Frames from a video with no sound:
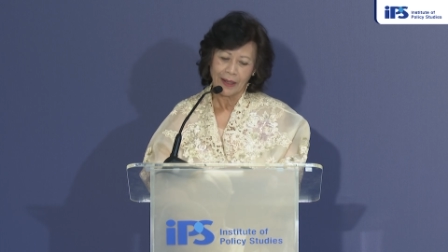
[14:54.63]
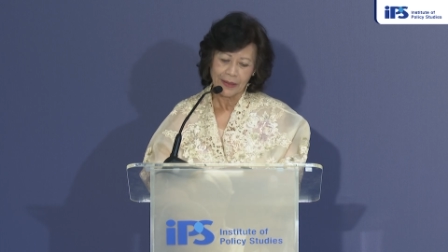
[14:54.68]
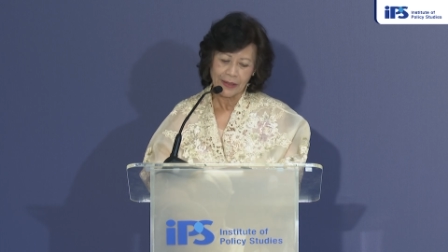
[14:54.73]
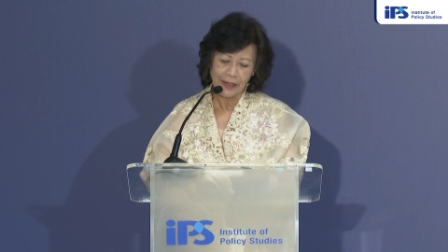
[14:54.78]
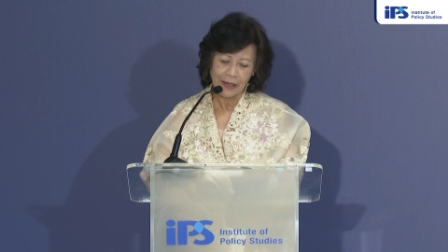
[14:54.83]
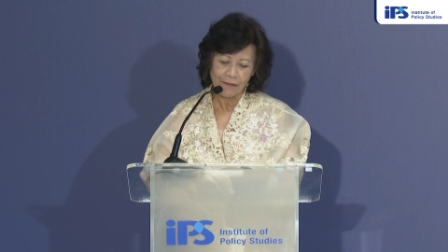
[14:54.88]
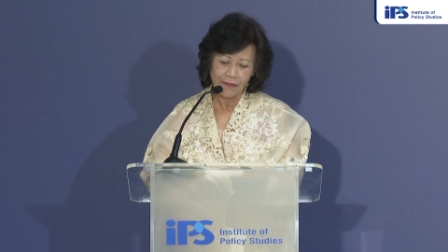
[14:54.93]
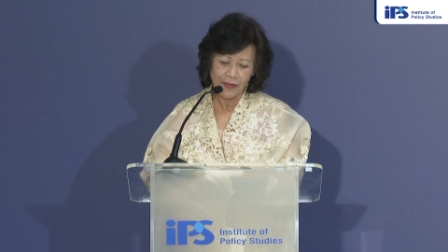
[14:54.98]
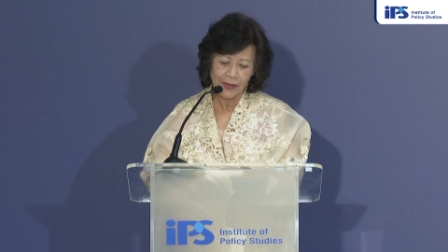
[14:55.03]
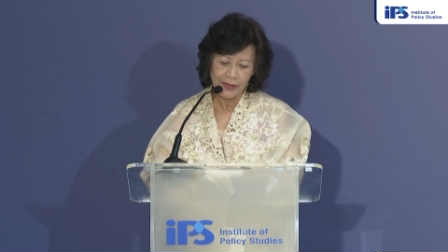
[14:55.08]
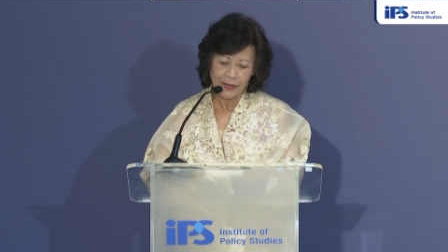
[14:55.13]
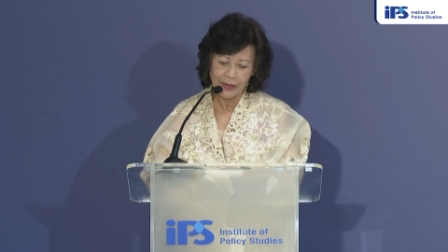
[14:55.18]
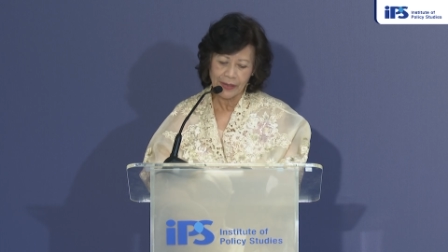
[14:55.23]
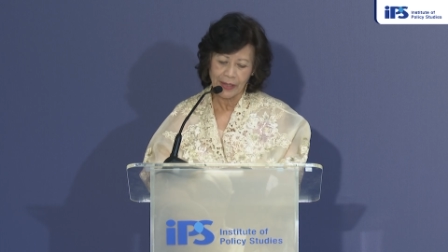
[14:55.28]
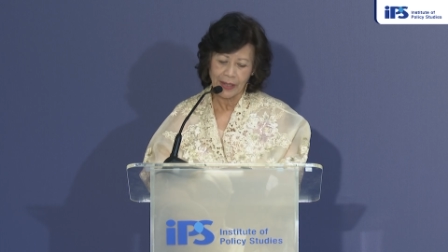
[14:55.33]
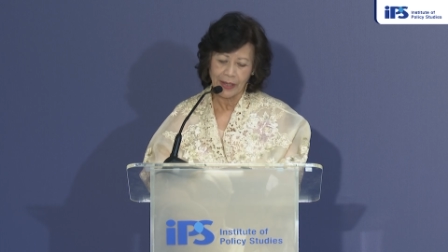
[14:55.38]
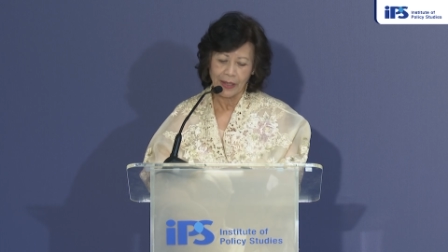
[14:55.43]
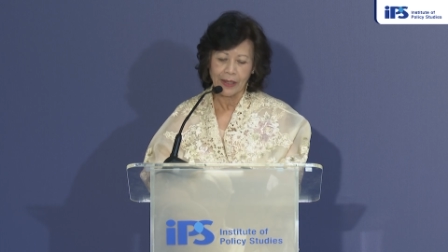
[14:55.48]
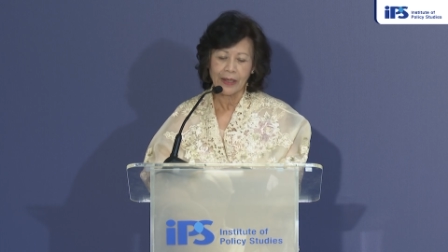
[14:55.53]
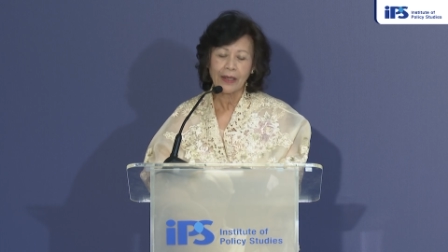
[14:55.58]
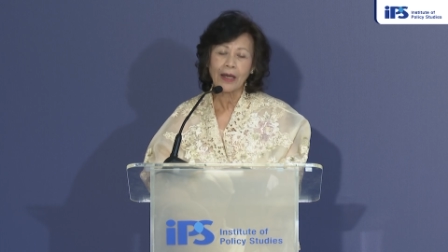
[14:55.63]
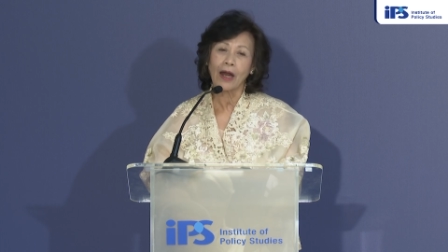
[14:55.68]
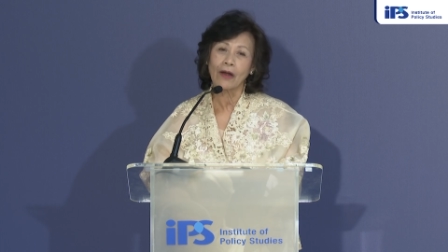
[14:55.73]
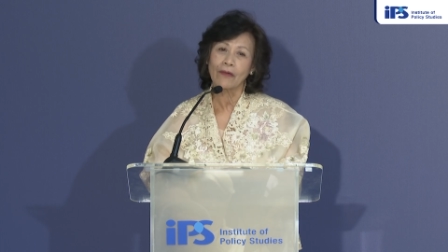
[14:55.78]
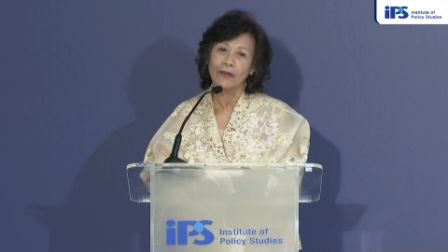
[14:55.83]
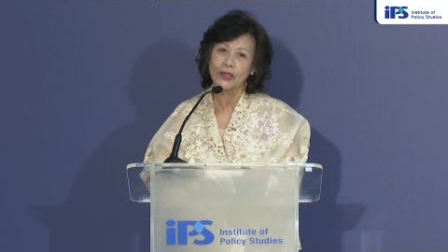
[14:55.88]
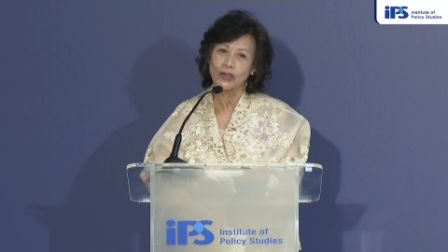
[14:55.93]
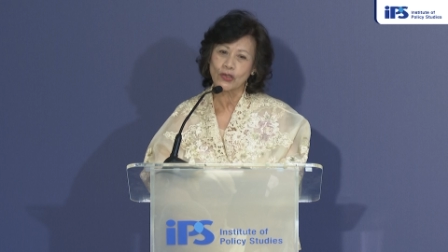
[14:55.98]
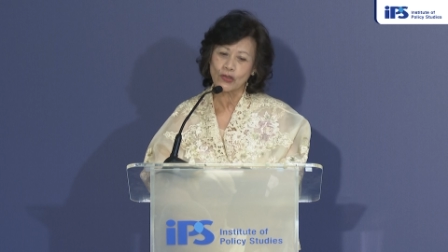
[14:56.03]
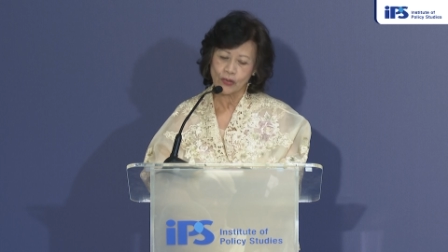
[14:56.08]
given the
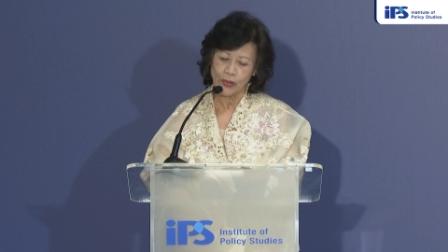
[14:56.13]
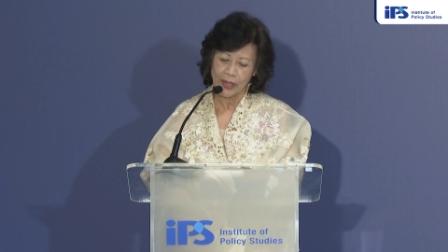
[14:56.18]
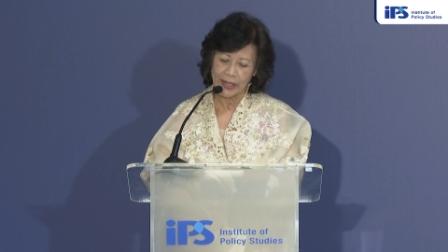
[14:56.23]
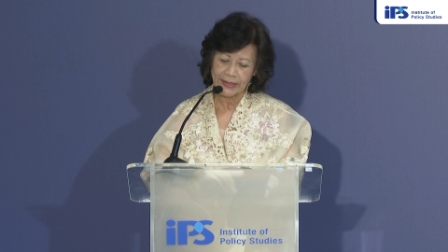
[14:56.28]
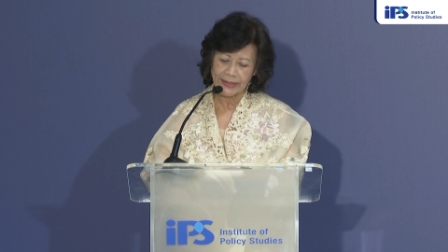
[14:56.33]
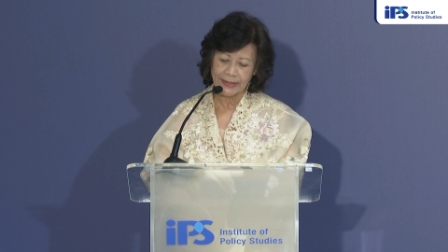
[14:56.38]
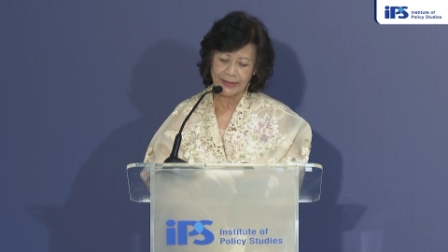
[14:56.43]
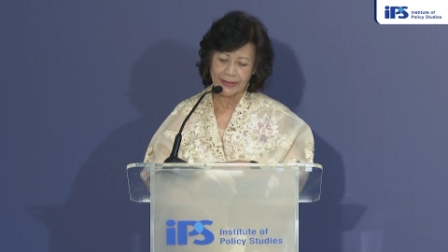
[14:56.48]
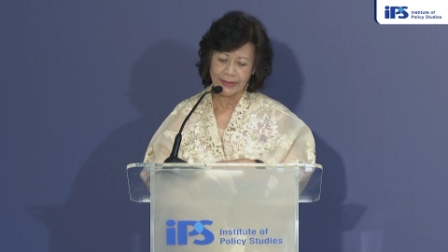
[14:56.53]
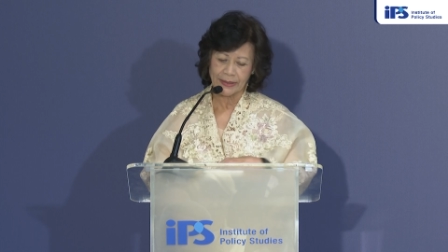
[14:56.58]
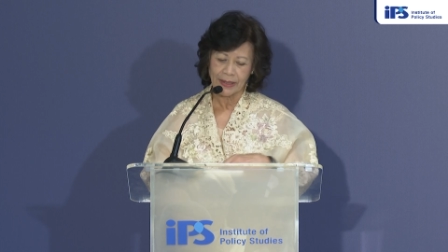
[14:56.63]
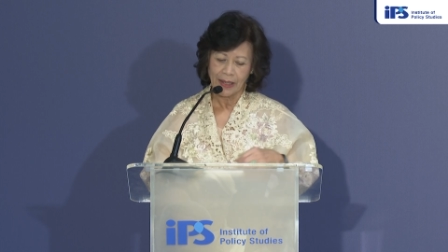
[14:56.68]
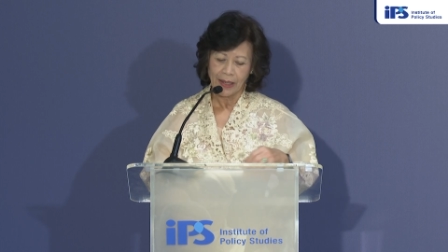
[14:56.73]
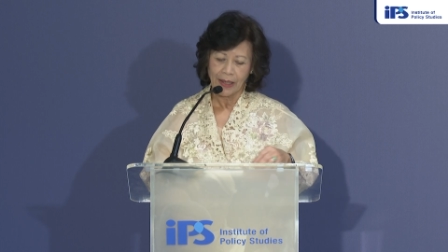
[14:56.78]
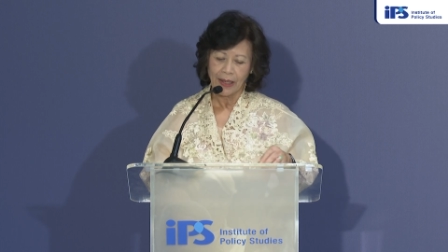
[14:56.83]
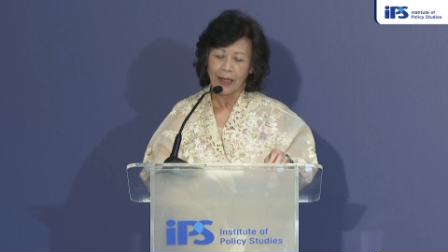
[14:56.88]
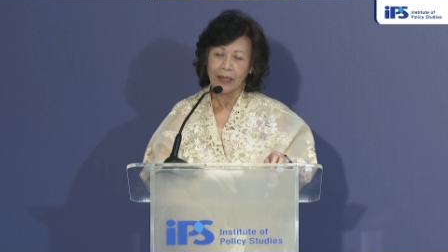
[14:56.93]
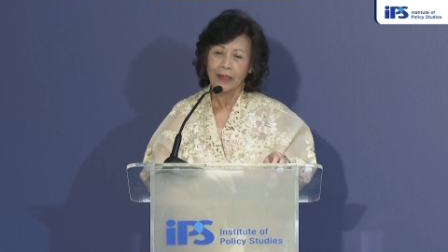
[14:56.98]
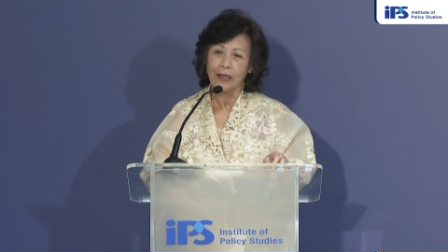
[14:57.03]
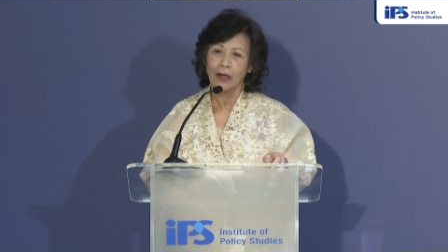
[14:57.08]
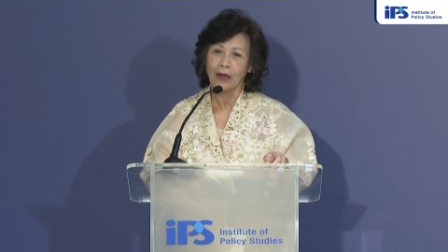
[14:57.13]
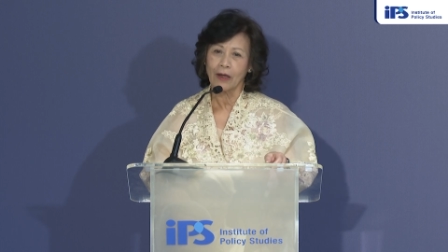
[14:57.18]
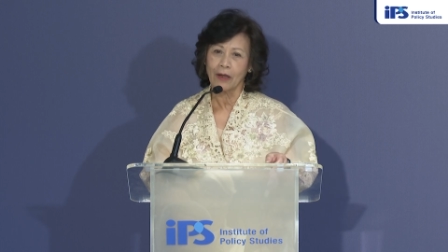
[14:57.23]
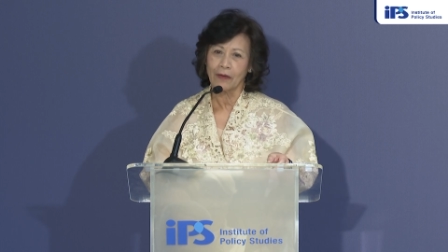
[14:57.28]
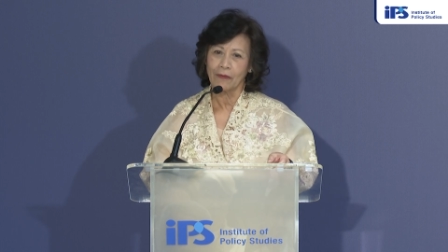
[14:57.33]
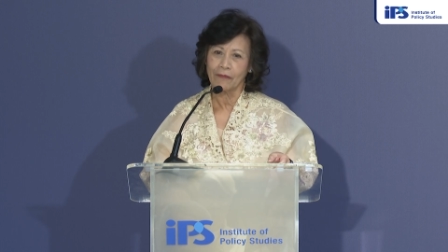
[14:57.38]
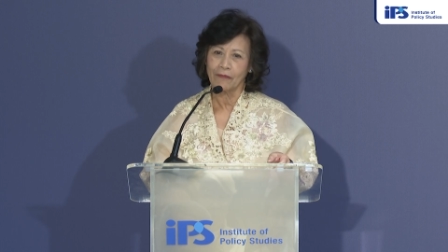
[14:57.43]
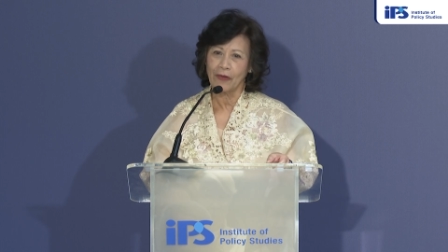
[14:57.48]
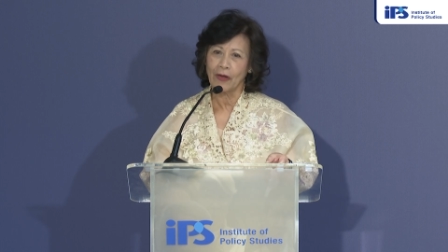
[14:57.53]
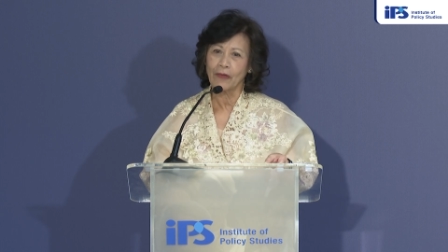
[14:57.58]
current threats in
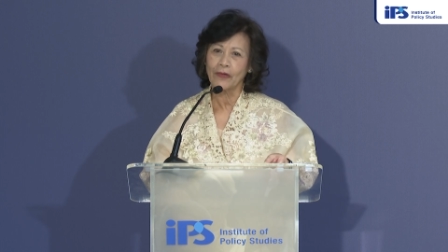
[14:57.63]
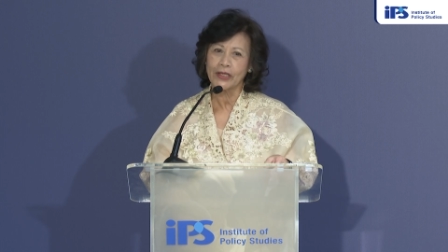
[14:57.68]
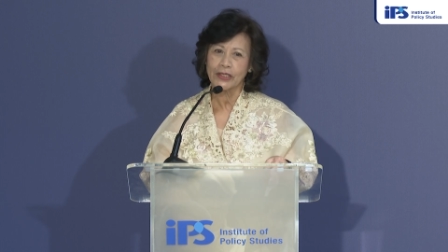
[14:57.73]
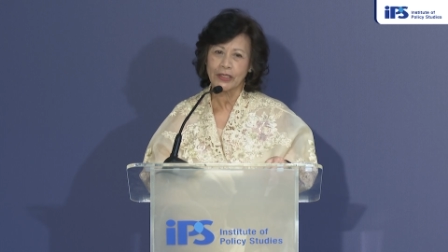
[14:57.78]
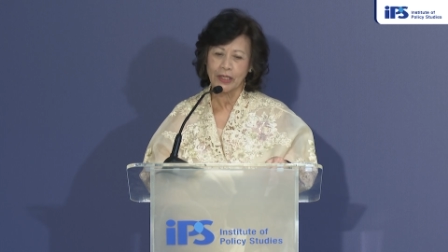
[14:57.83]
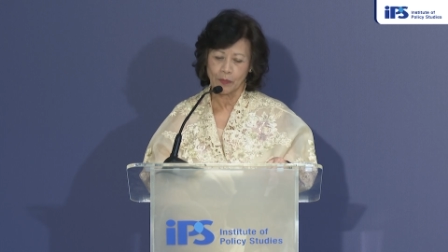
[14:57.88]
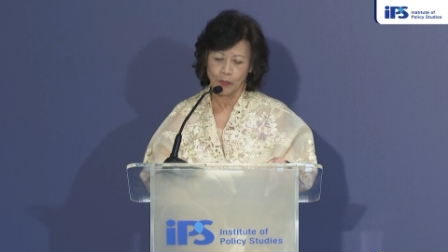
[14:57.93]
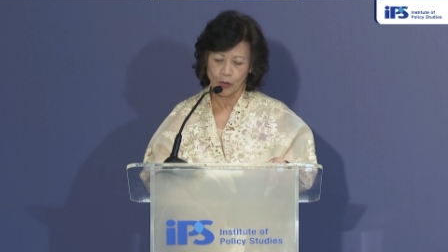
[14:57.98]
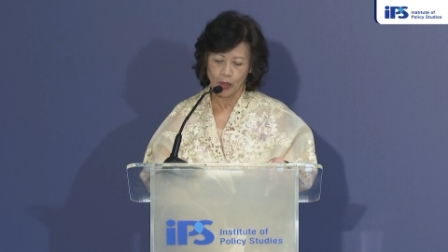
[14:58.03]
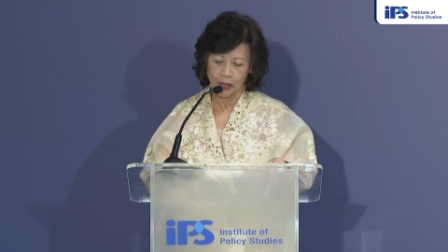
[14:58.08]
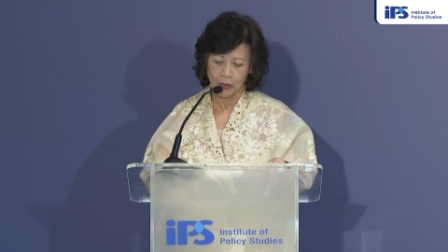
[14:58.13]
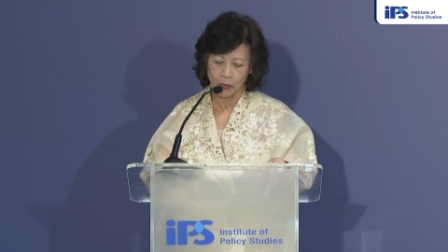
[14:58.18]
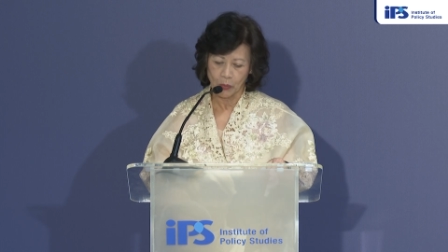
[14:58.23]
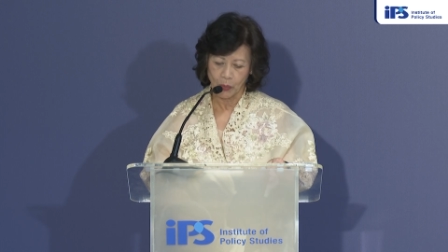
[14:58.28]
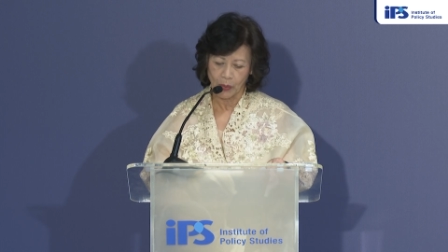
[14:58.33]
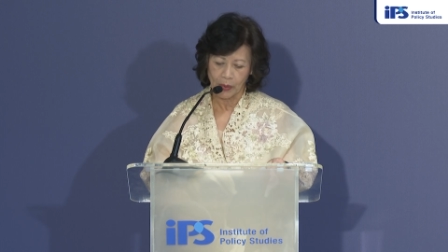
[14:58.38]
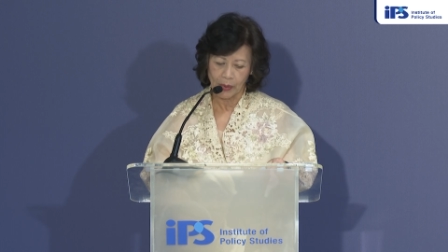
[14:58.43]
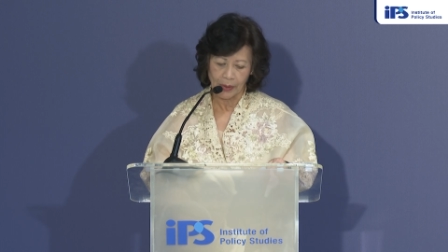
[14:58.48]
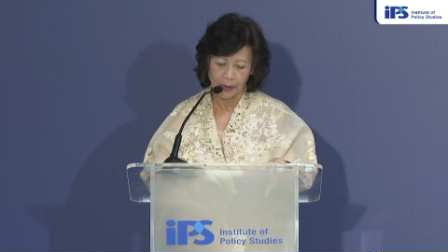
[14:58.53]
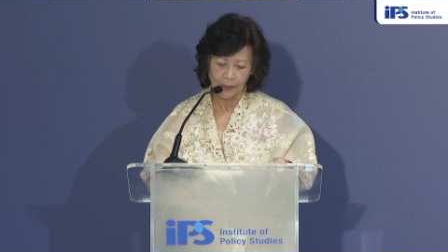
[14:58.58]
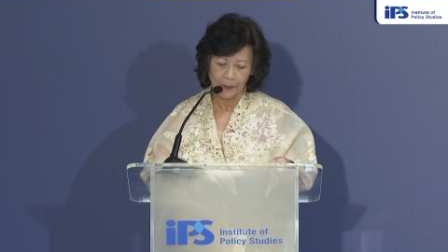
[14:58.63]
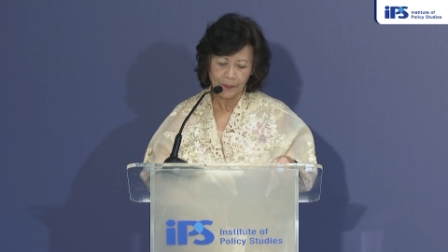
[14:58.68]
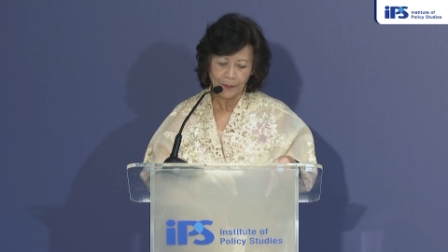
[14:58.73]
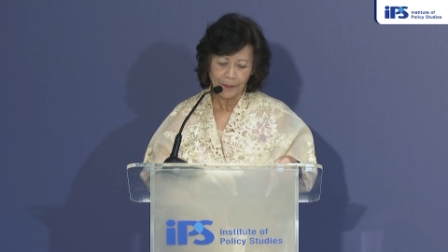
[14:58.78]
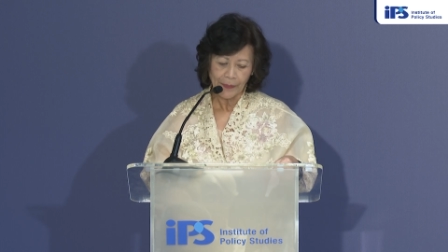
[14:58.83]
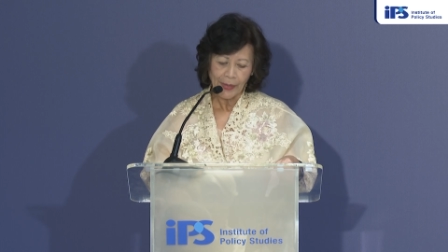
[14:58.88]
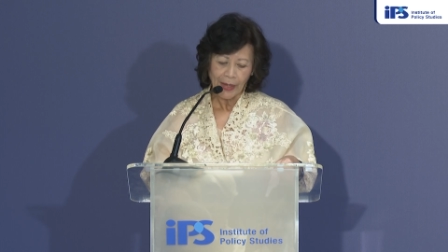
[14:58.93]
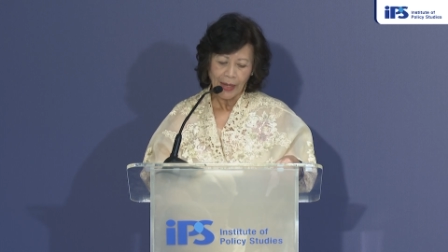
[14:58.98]
our very turbulent world.